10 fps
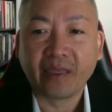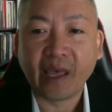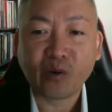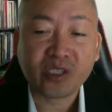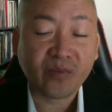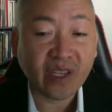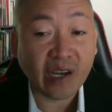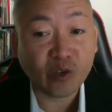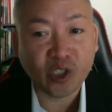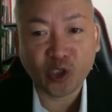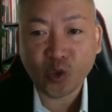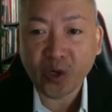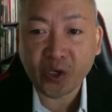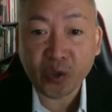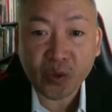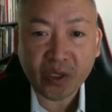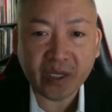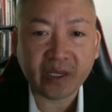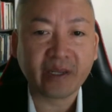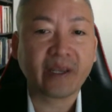That was something I was enjoy doing
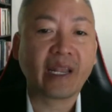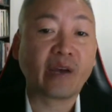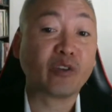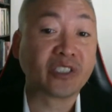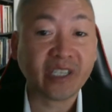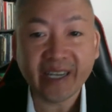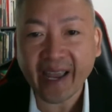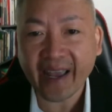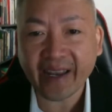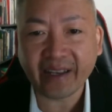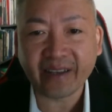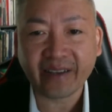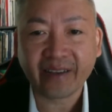and I was good at it.